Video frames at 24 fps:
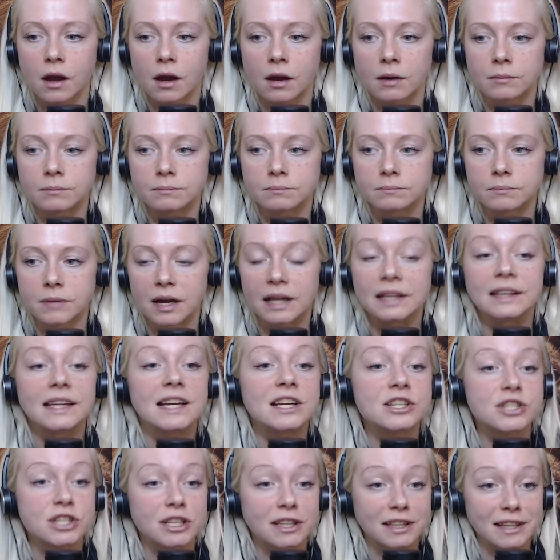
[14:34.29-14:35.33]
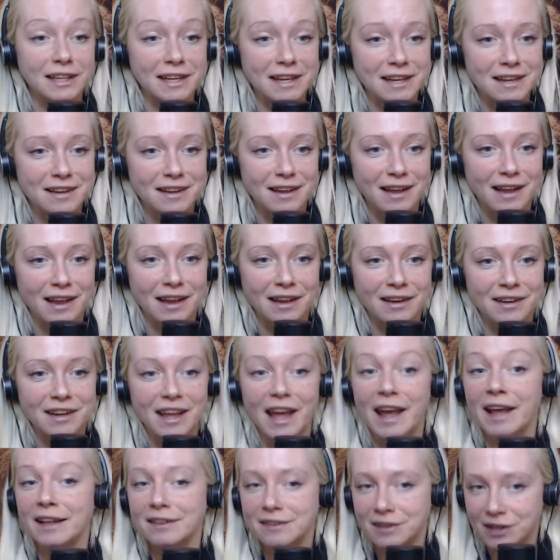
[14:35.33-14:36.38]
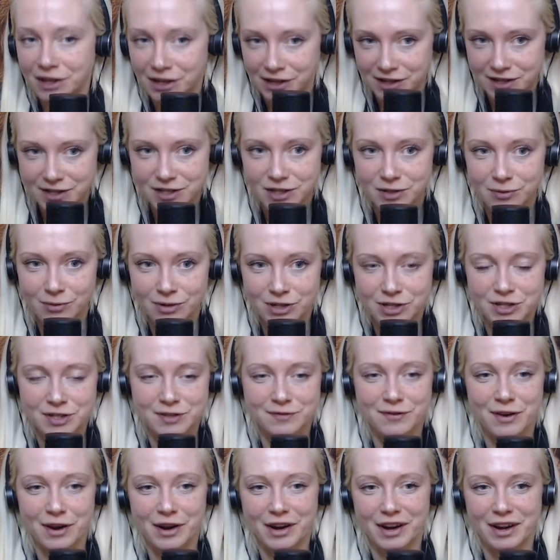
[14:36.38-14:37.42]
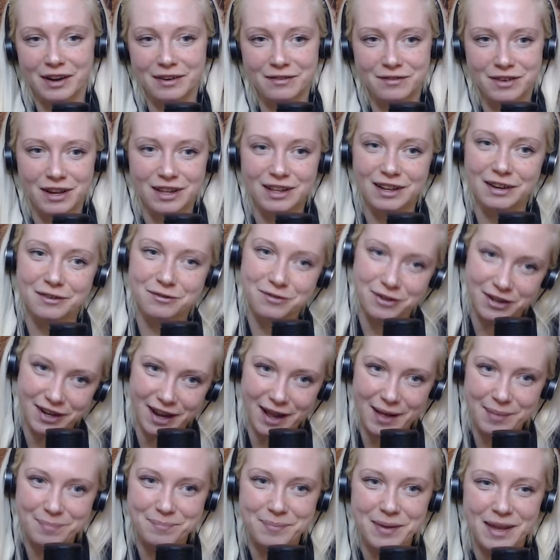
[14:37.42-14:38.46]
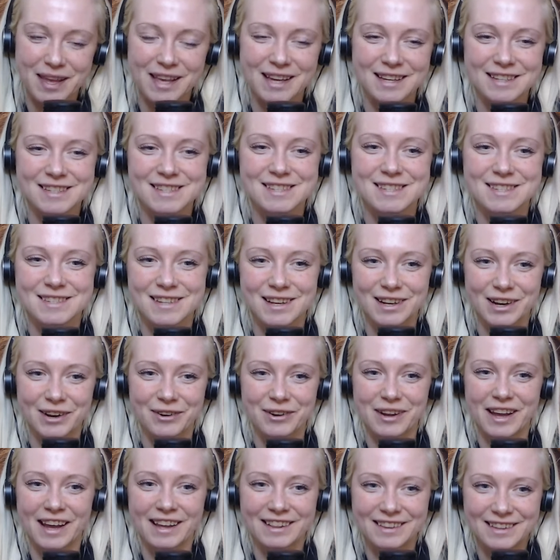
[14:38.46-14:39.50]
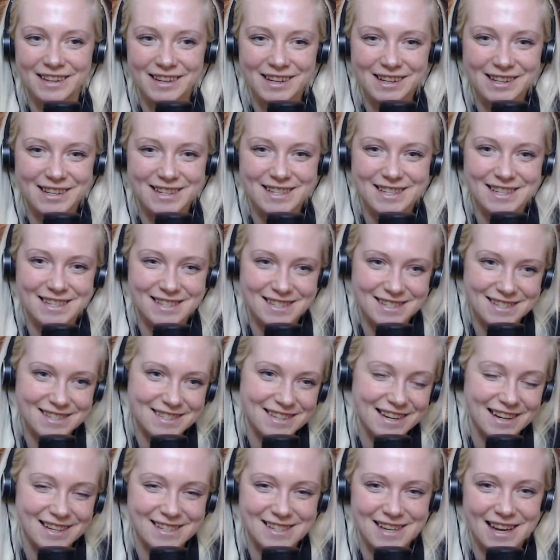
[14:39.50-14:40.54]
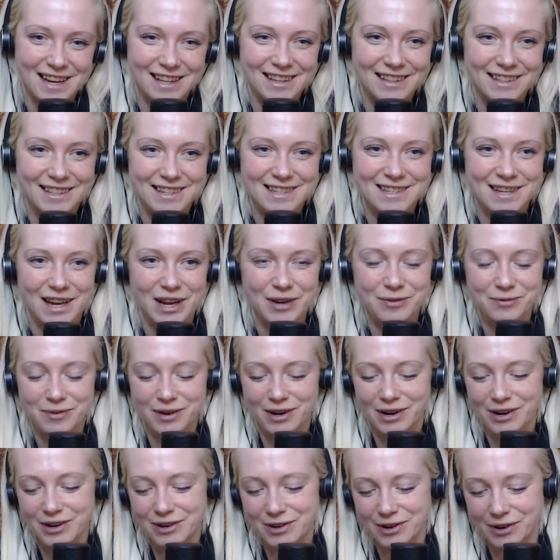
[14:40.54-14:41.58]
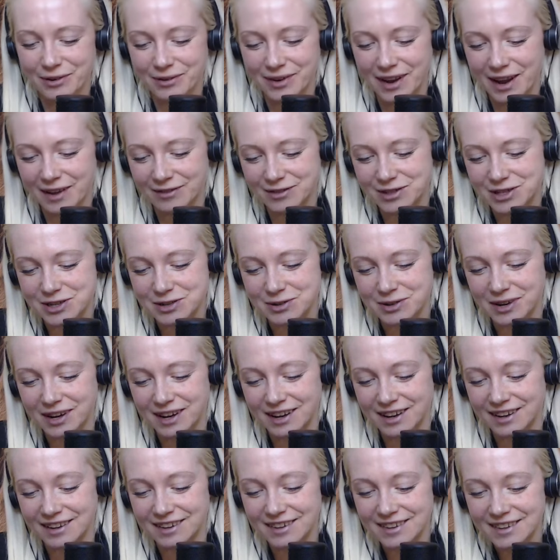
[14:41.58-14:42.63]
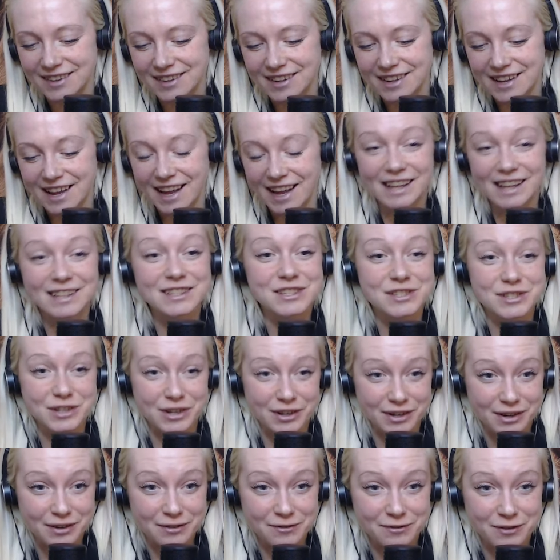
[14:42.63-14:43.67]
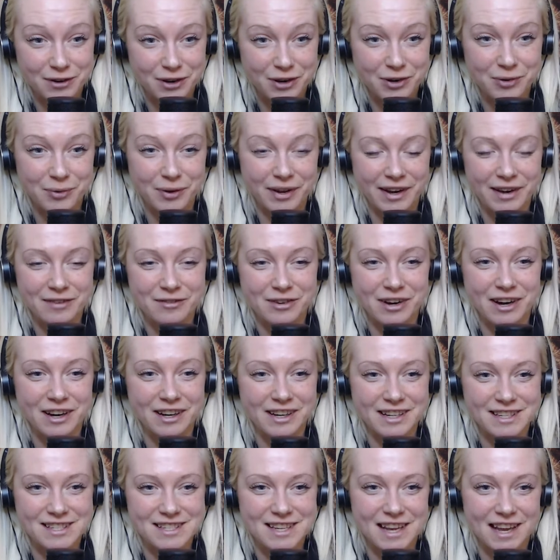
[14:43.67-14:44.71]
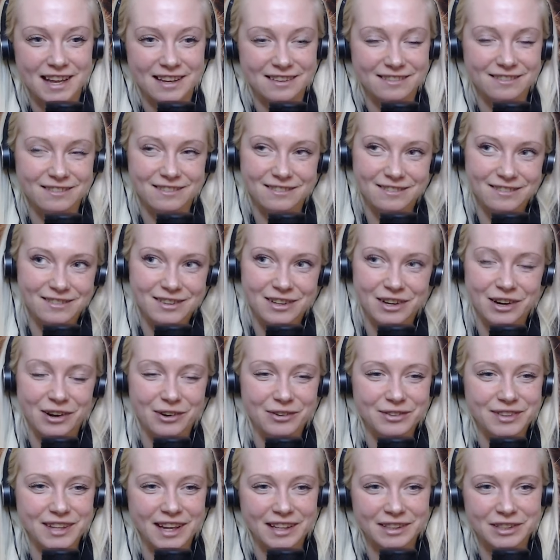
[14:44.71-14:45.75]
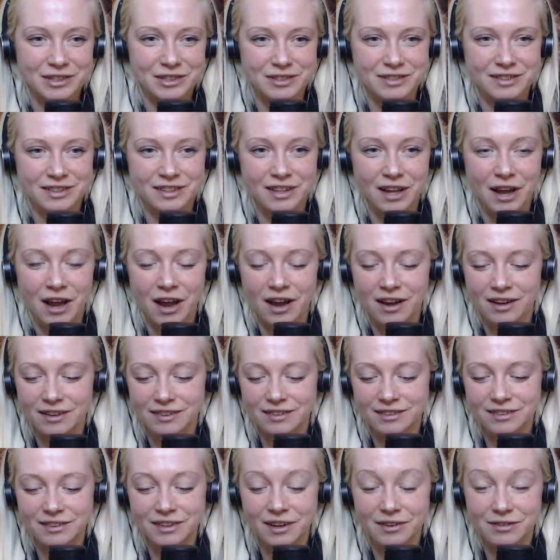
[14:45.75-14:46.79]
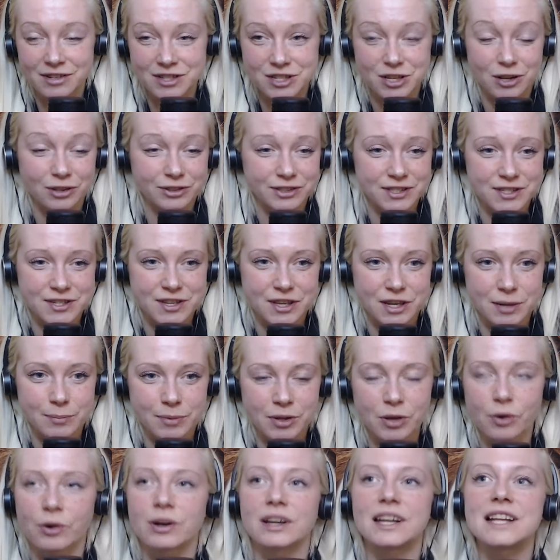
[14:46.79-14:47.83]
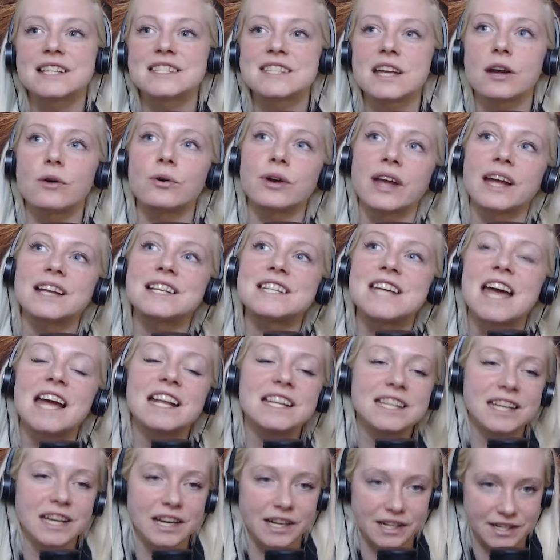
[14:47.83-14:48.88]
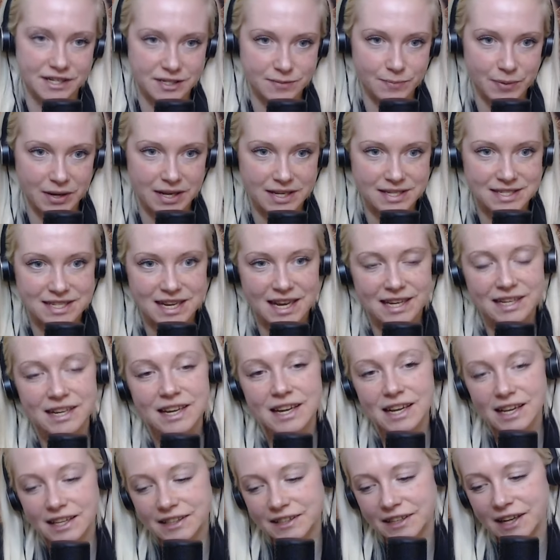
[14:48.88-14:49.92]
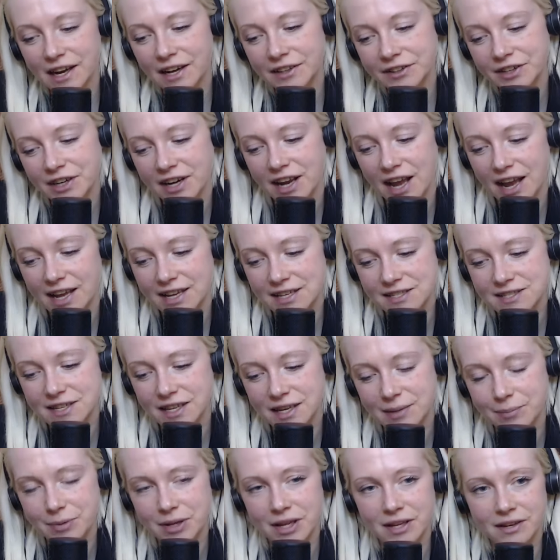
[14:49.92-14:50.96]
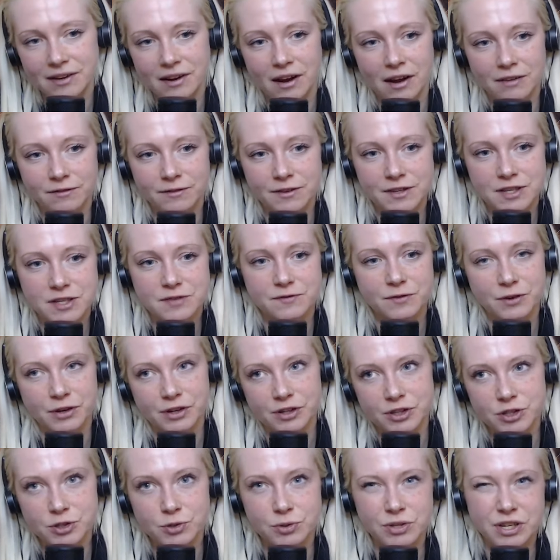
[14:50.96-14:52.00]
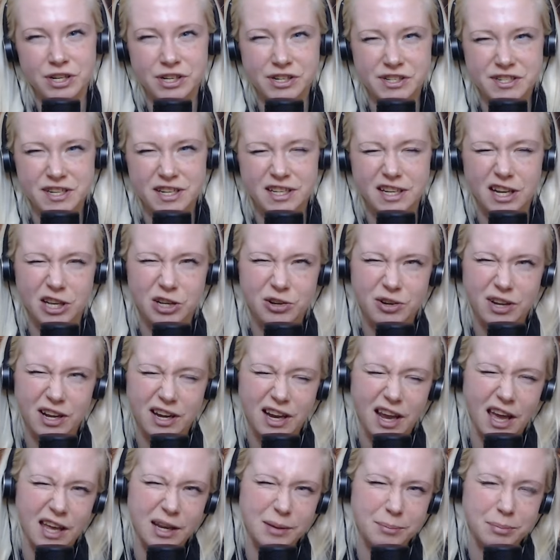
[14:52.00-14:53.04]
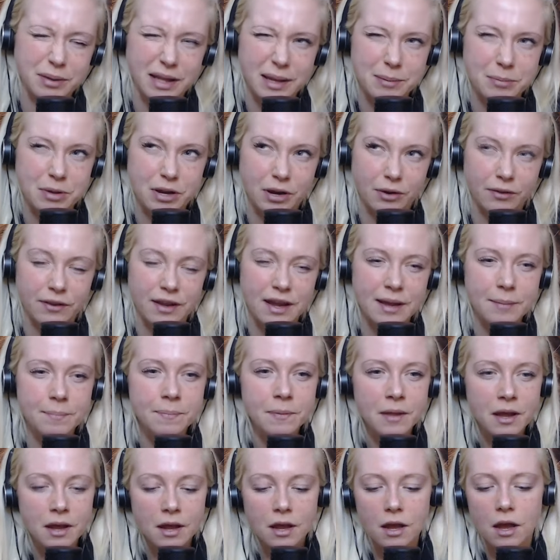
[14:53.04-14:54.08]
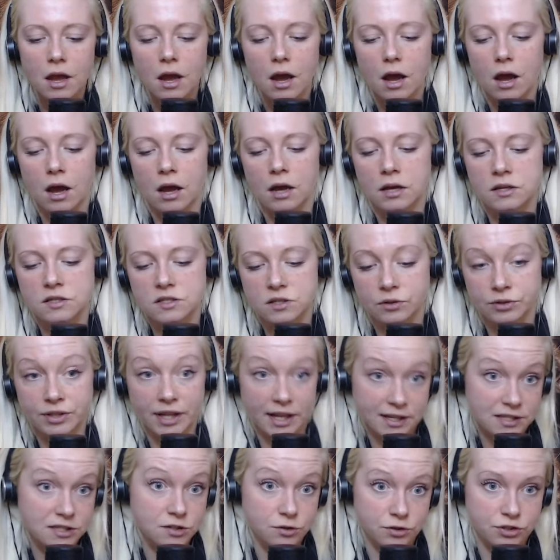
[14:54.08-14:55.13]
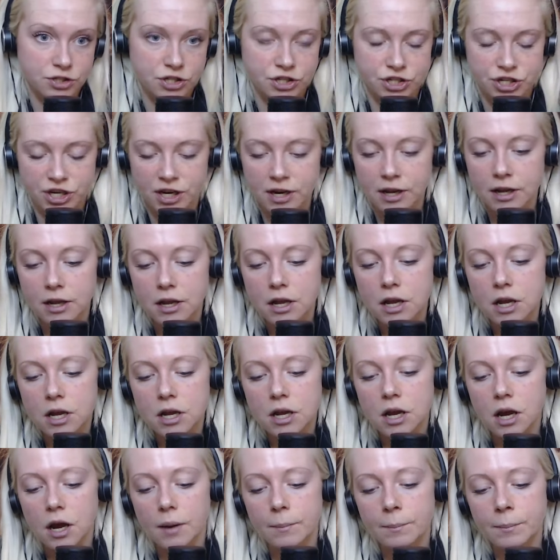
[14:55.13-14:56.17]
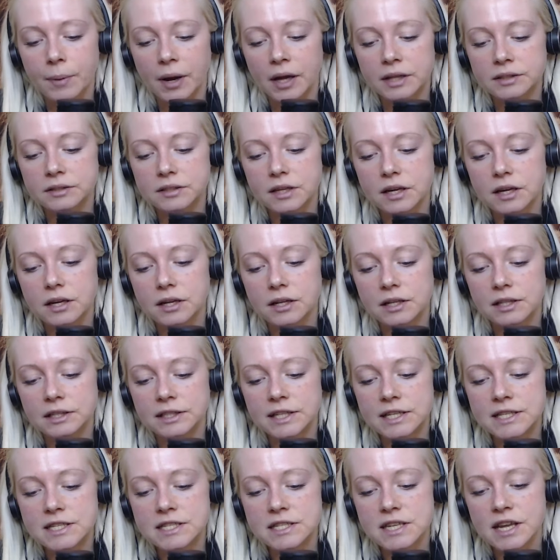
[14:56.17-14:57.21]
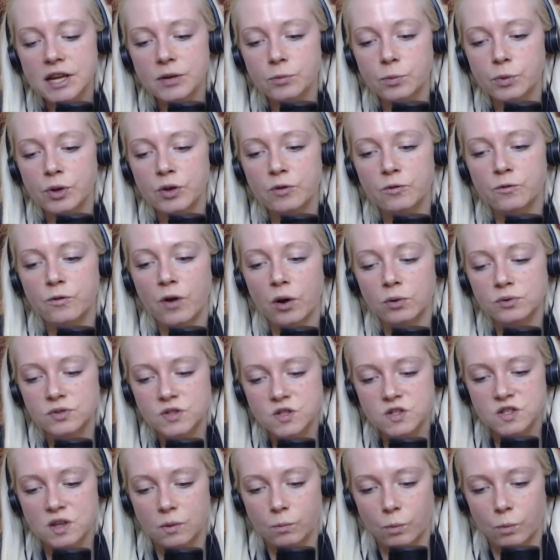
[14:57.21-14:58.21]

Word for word: um, allegedly in eight years, which is very convenient for them because you know eight years is exactly the time where you don't have to uh, answer for whatever it is that you know that the the, the result is going to be. Or let's say okay, ten years because then the other guy is going to be in the office for two years, and then you can kind of blame it on him. Uh, so that's strategic. But let's say we vote